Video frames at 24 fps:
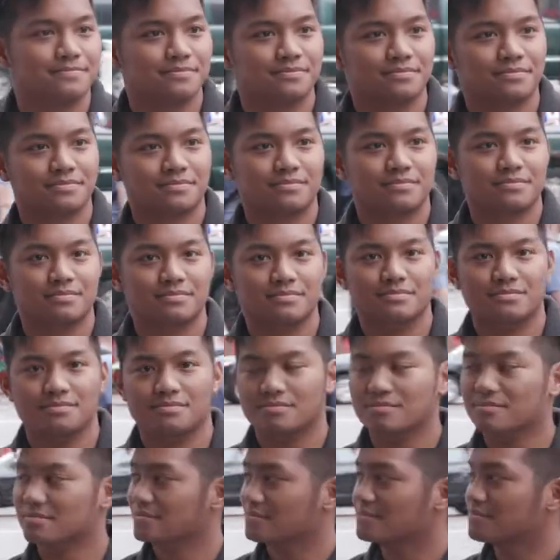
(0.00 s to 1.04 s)

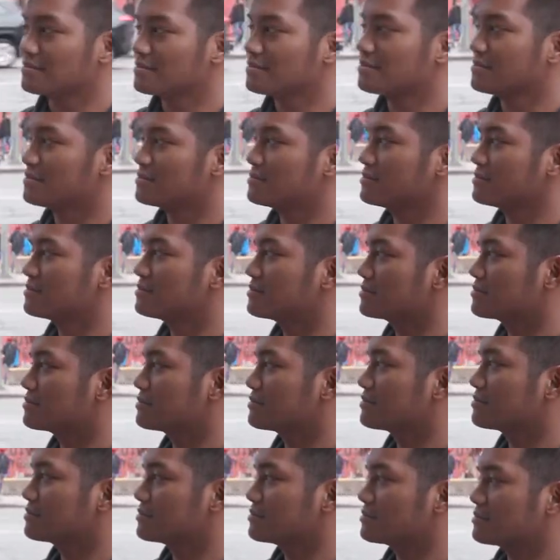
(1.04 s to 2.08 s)

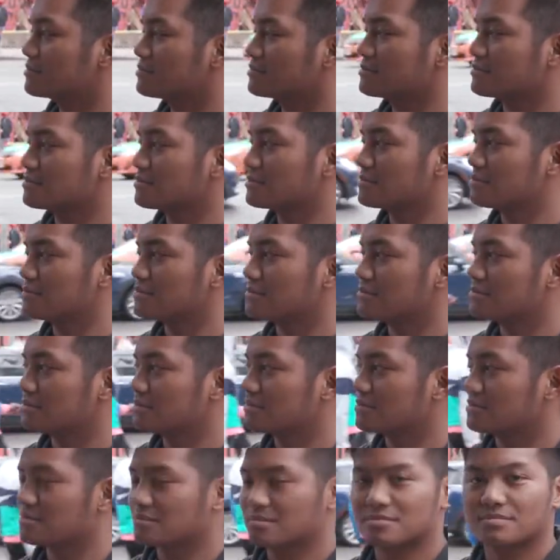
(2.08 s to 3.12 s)

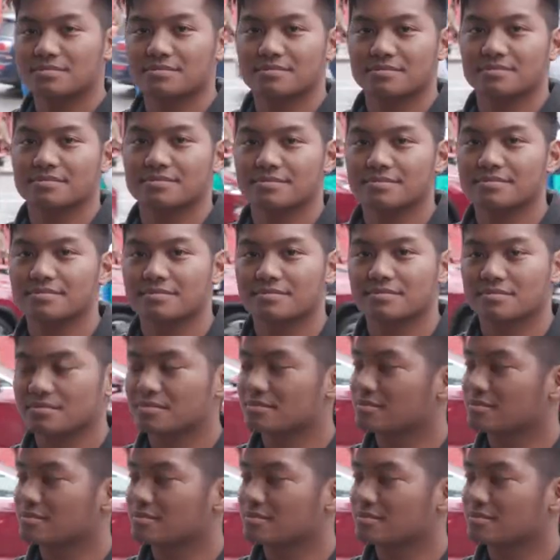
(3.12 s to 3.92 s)
This person isn't speaking.